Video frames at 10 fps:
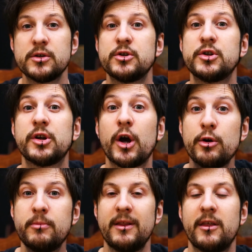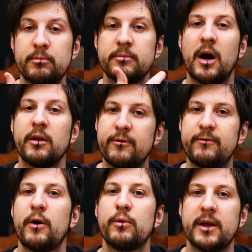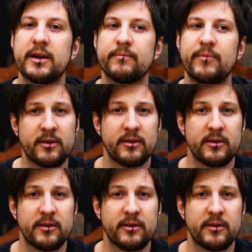Show me them unfolding.